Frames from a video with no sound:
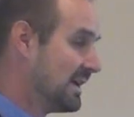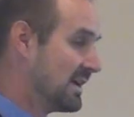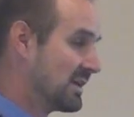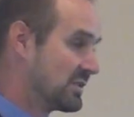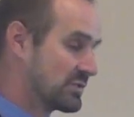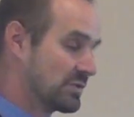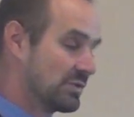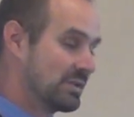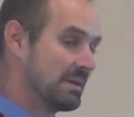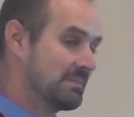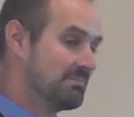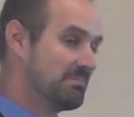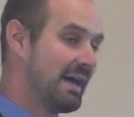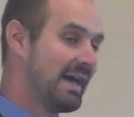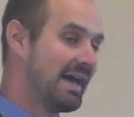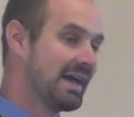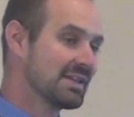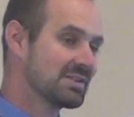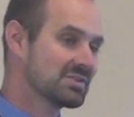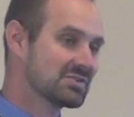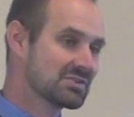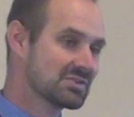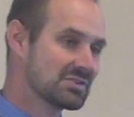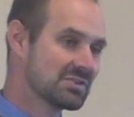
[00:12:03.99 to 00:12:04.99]
As the
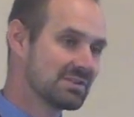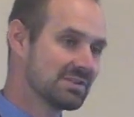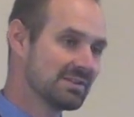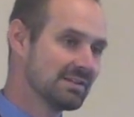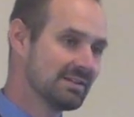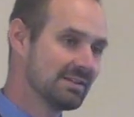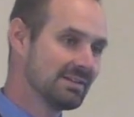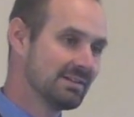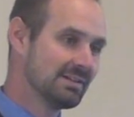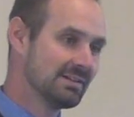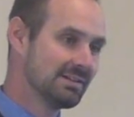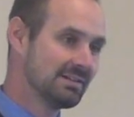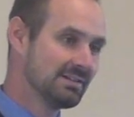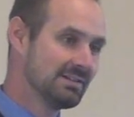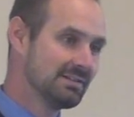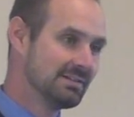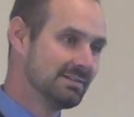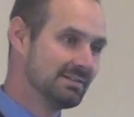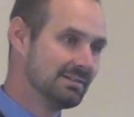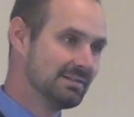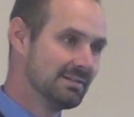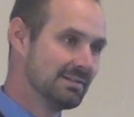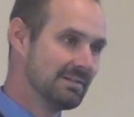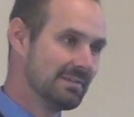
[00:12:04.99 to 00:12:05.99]
best
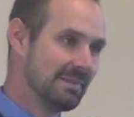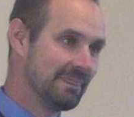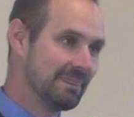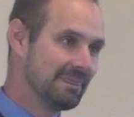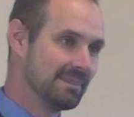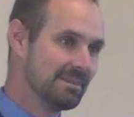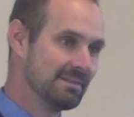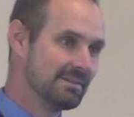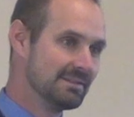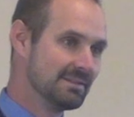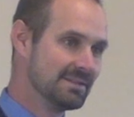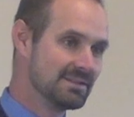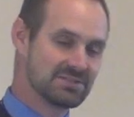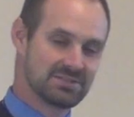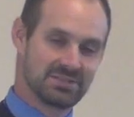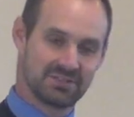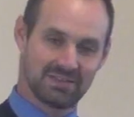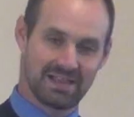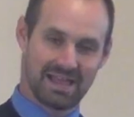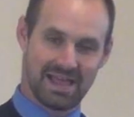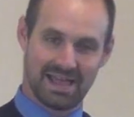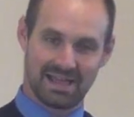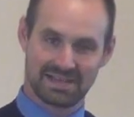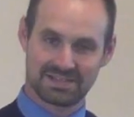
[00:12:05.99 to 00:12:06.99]
is the
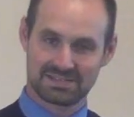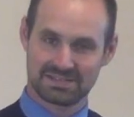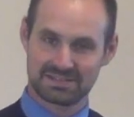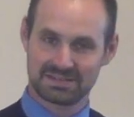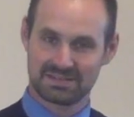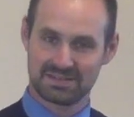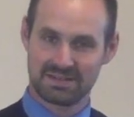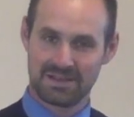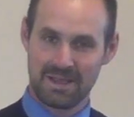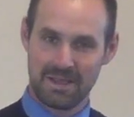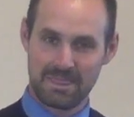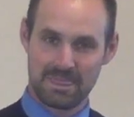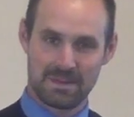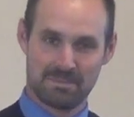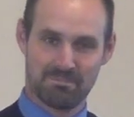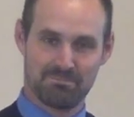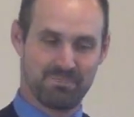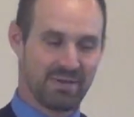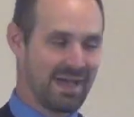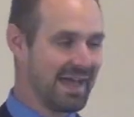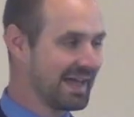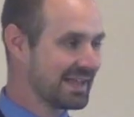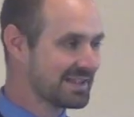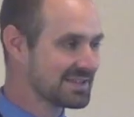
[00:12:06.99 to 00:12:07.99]
last. The
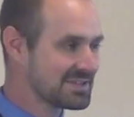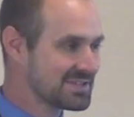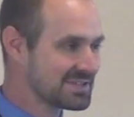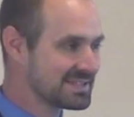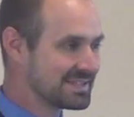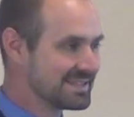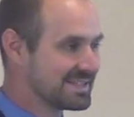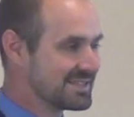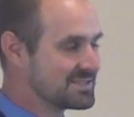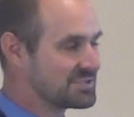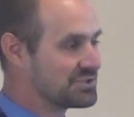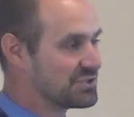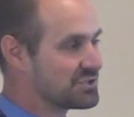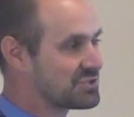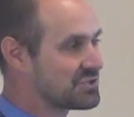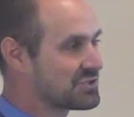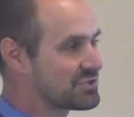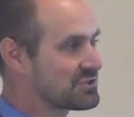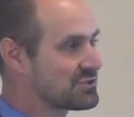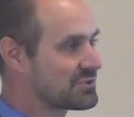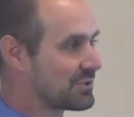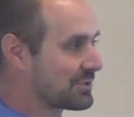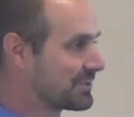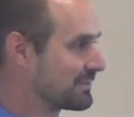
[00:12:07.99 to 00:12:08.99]
best is the
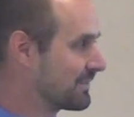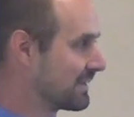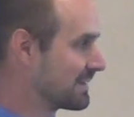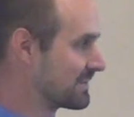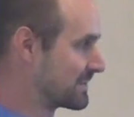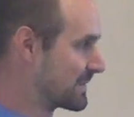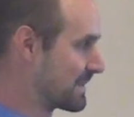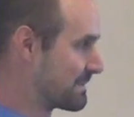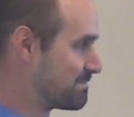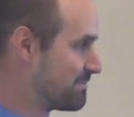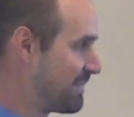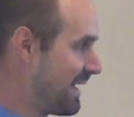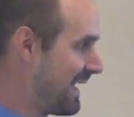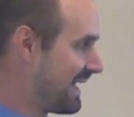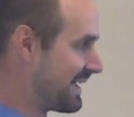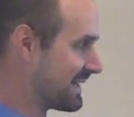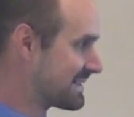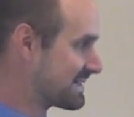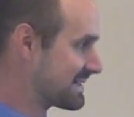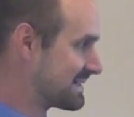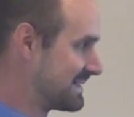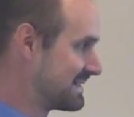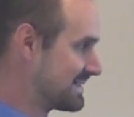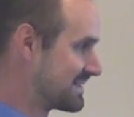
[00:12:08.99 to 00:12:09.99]
servant. The
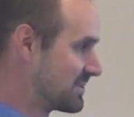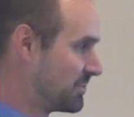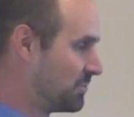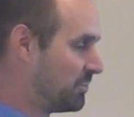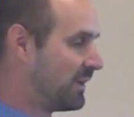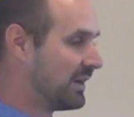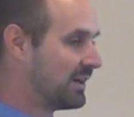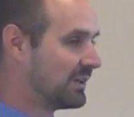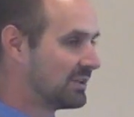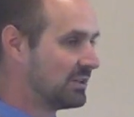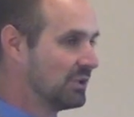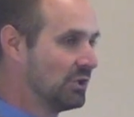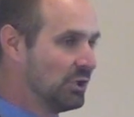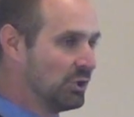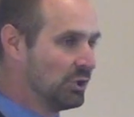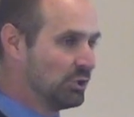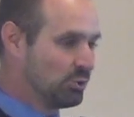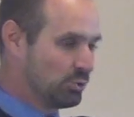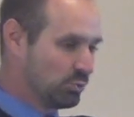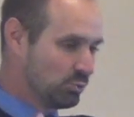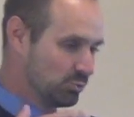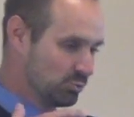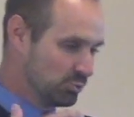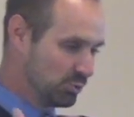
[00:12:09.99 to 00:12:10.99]
best is the one
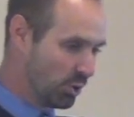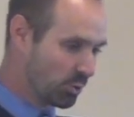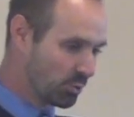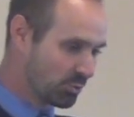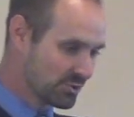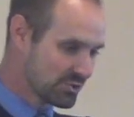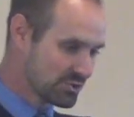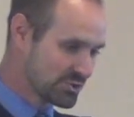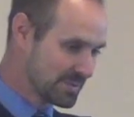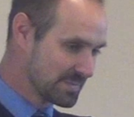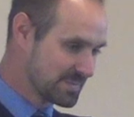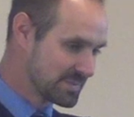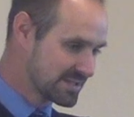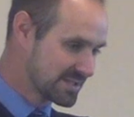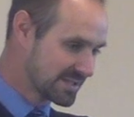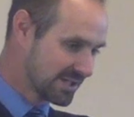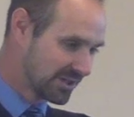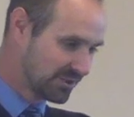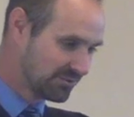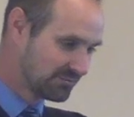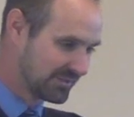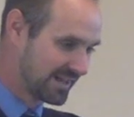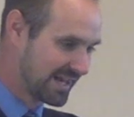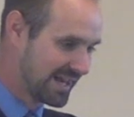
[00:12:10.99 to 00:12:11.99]
who lowers
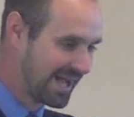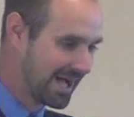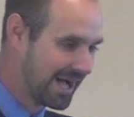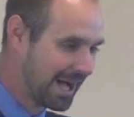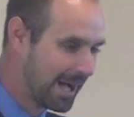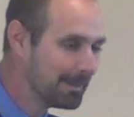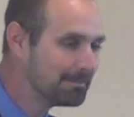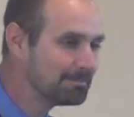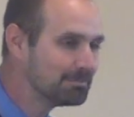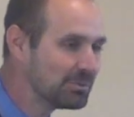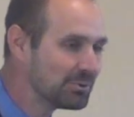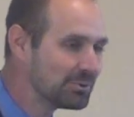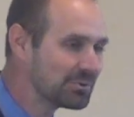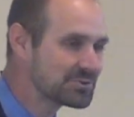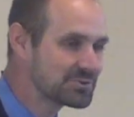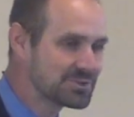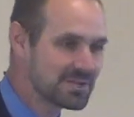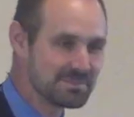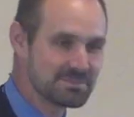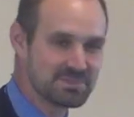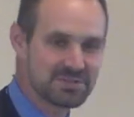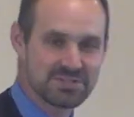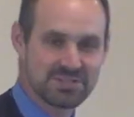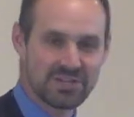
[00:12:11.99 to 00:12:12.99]
himself and humbles
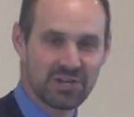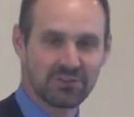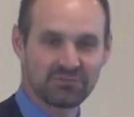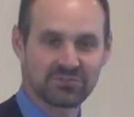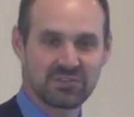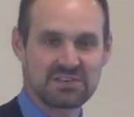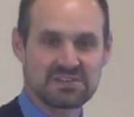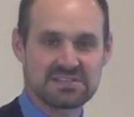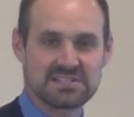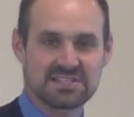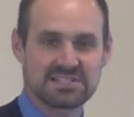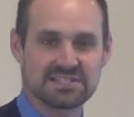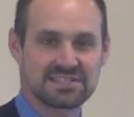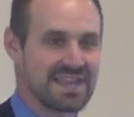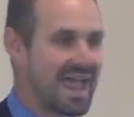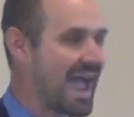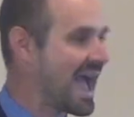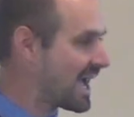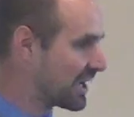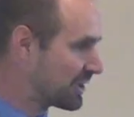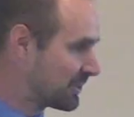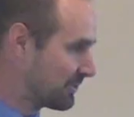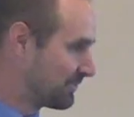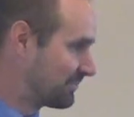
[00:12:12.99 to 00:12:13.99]
himself and
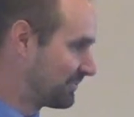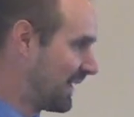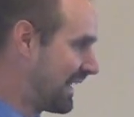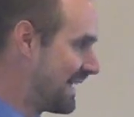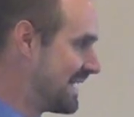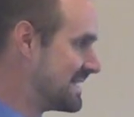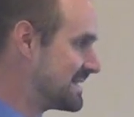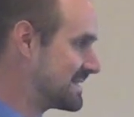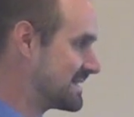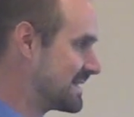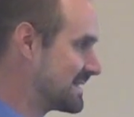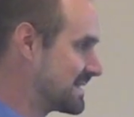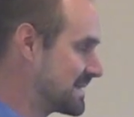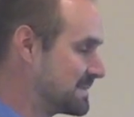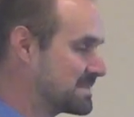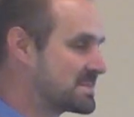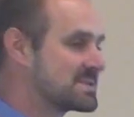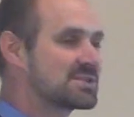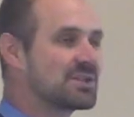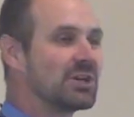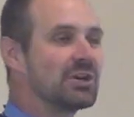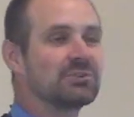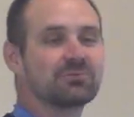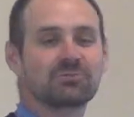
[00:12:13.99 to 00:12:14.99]
sacrifices
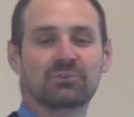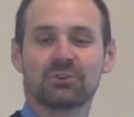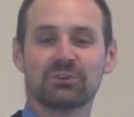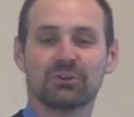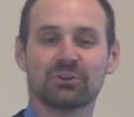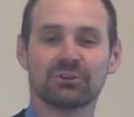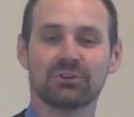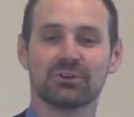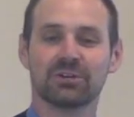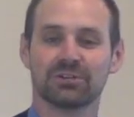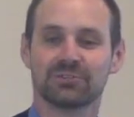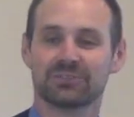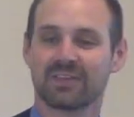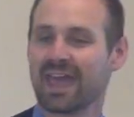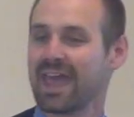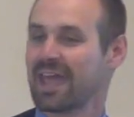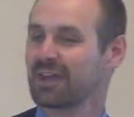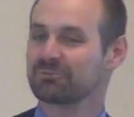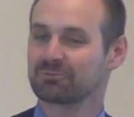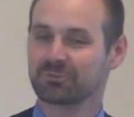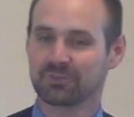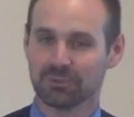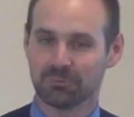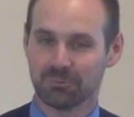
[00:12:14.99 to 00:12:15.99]
himself for the good of
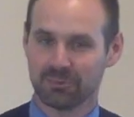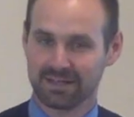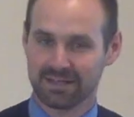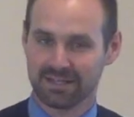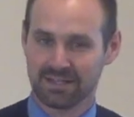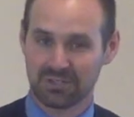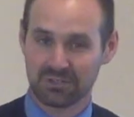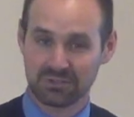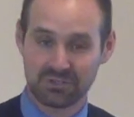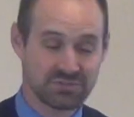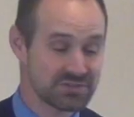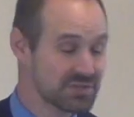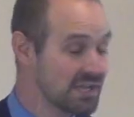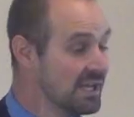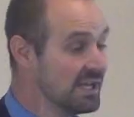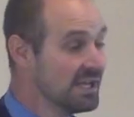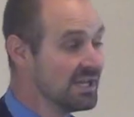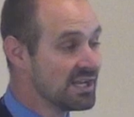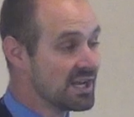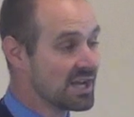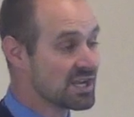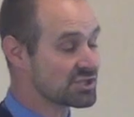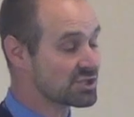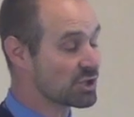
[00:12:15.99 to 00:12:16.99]
everyone else.
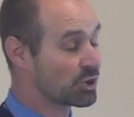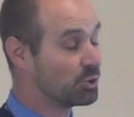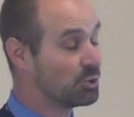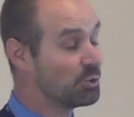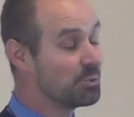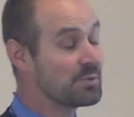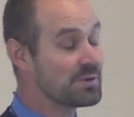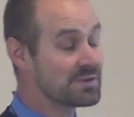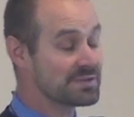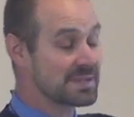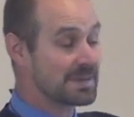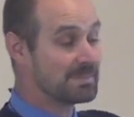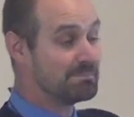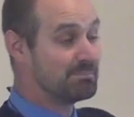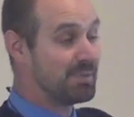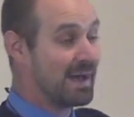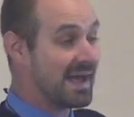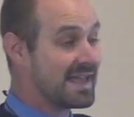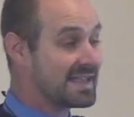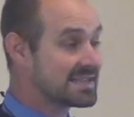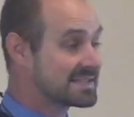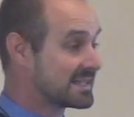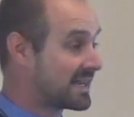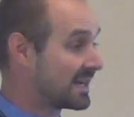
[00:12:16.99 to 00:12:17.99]
And so who was the
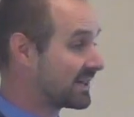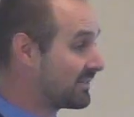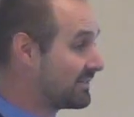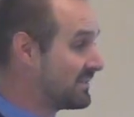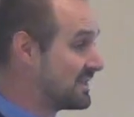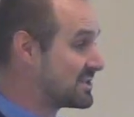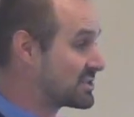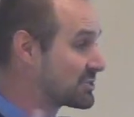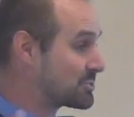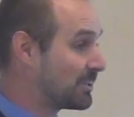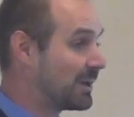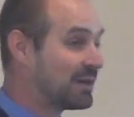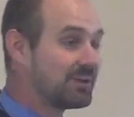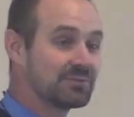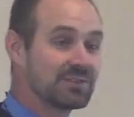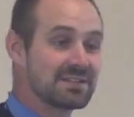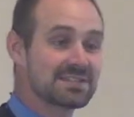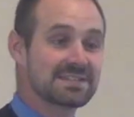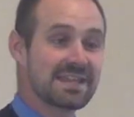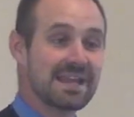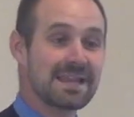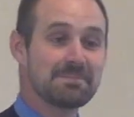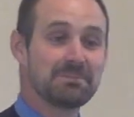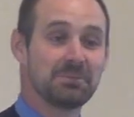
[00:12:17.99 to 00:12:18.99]
best out of these 12
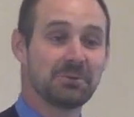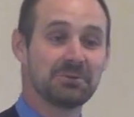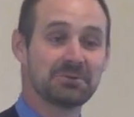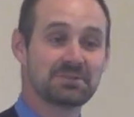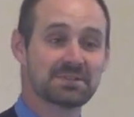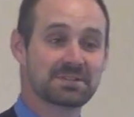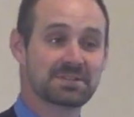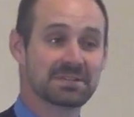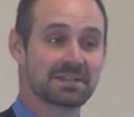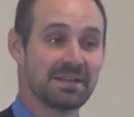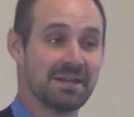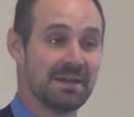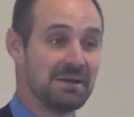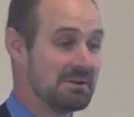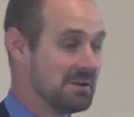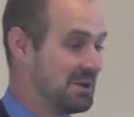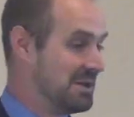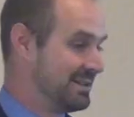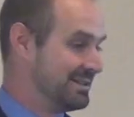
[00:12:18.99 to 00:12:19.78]
disciples?